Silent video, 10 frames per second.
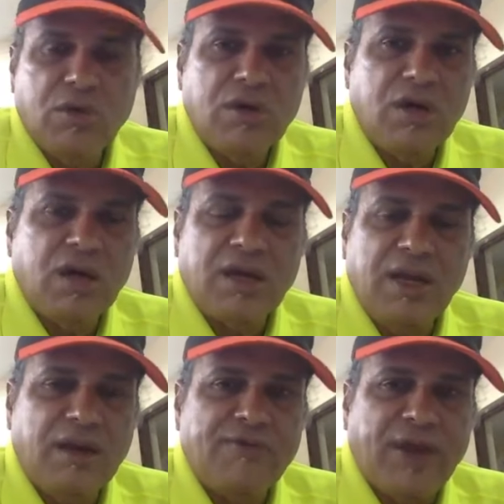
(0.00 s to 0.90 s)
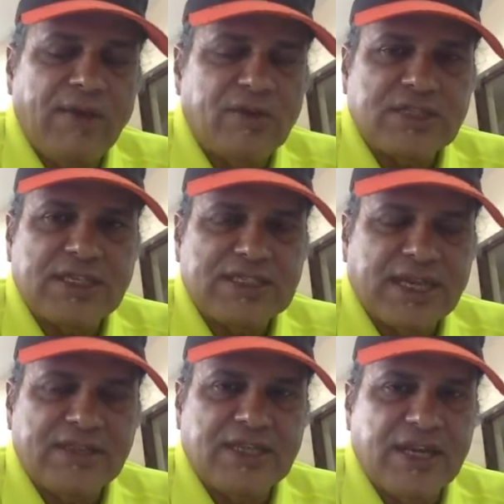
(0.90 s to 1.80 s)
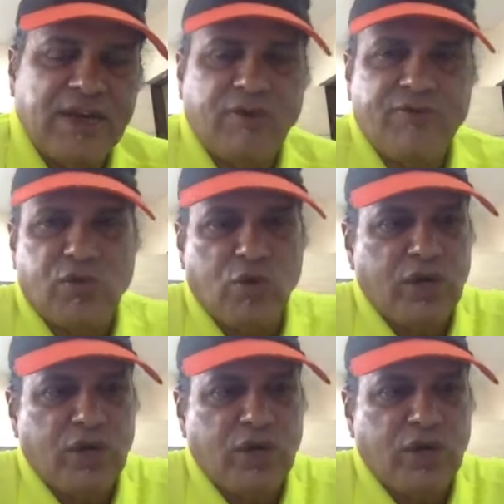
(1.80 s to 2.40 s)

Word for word: a clear 5 or 6 seconds ahead of Ronak,